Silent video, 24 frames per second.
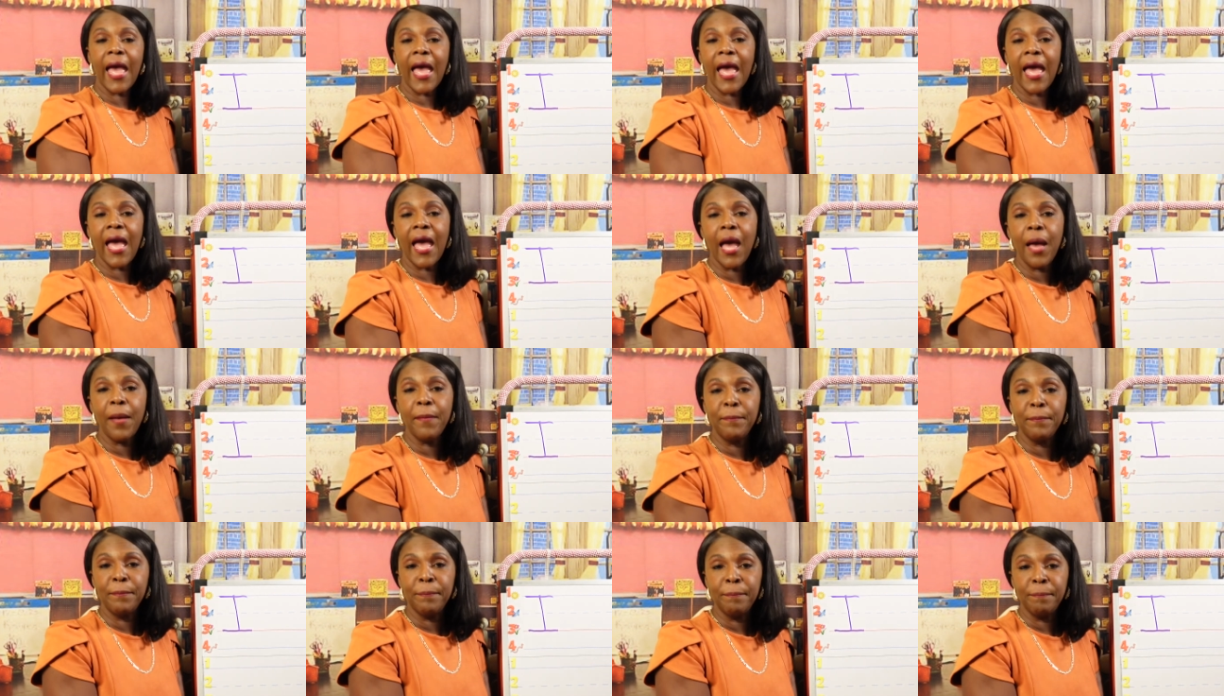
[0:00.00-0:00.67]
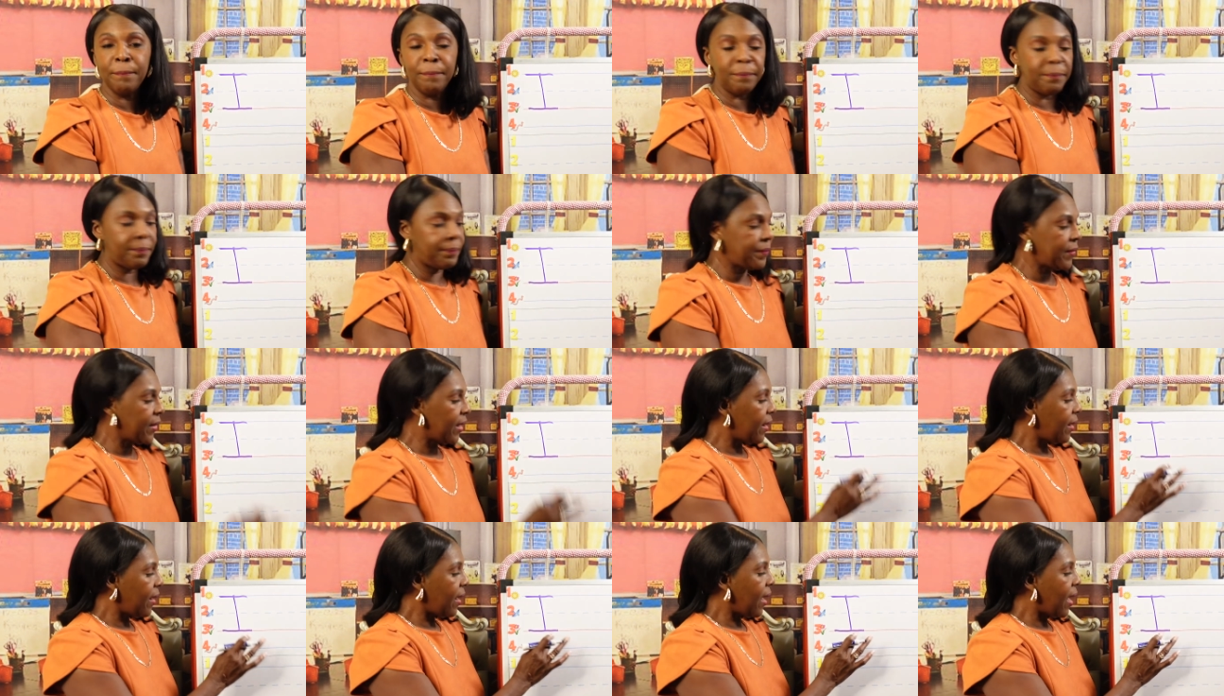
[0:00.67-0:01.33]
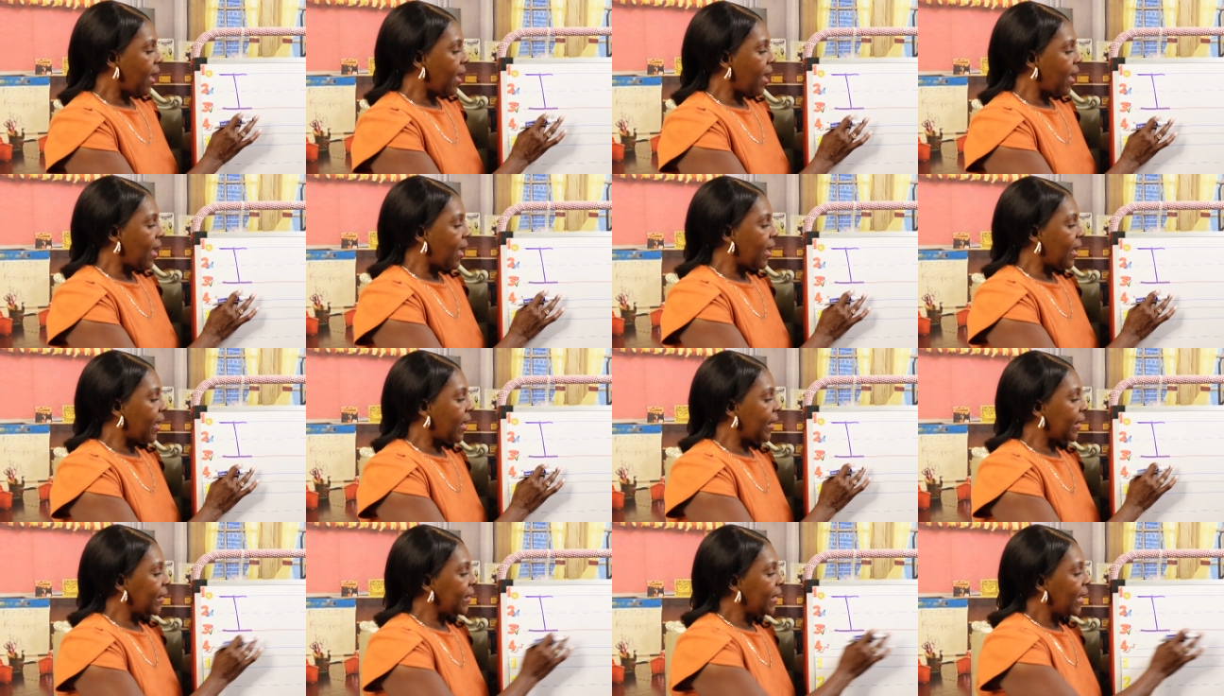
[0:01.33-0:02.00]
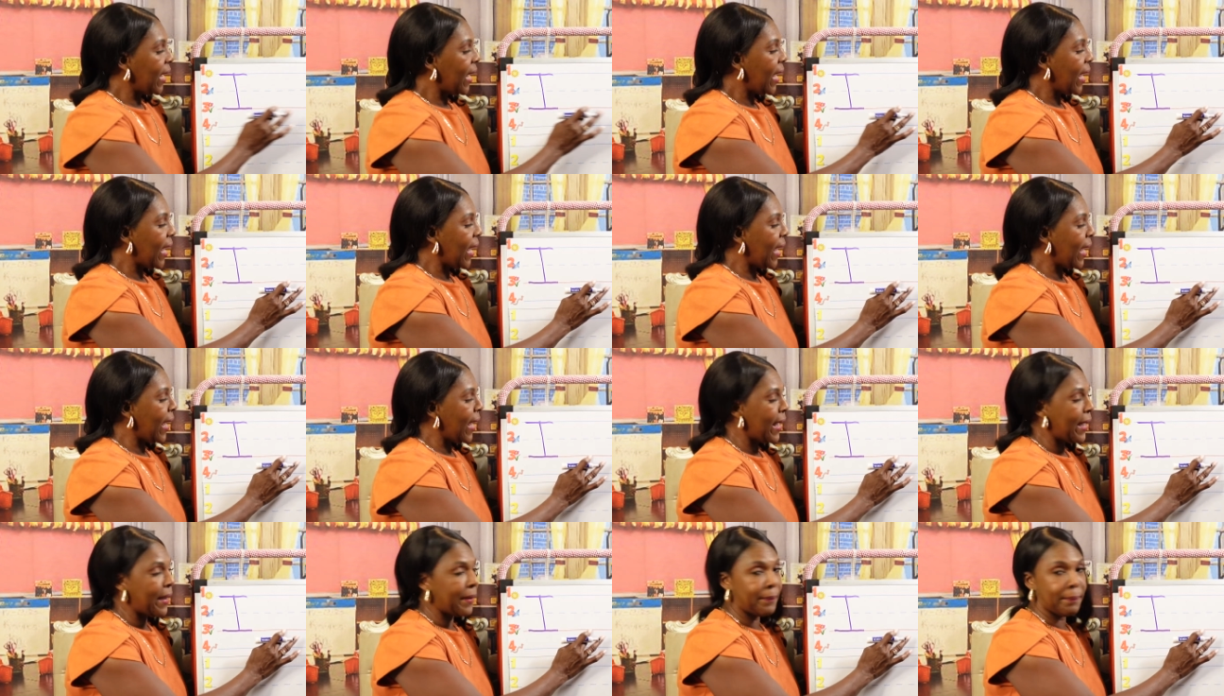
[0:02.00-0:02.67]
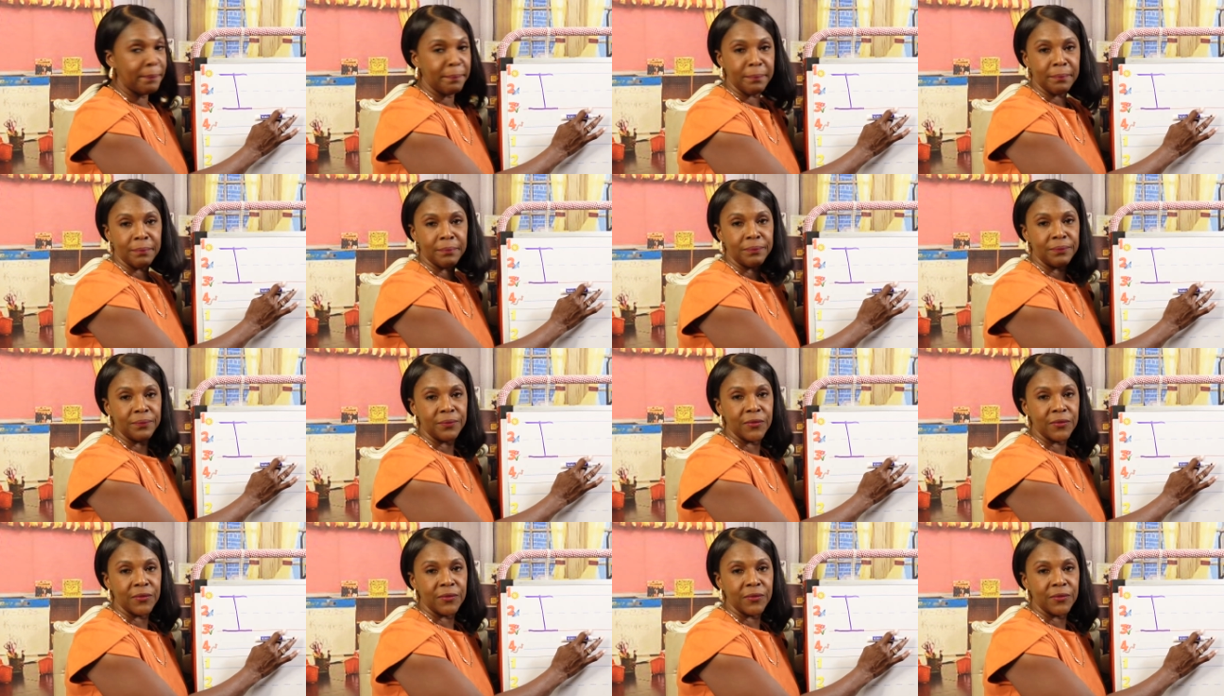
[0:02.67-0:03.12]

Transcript: I am.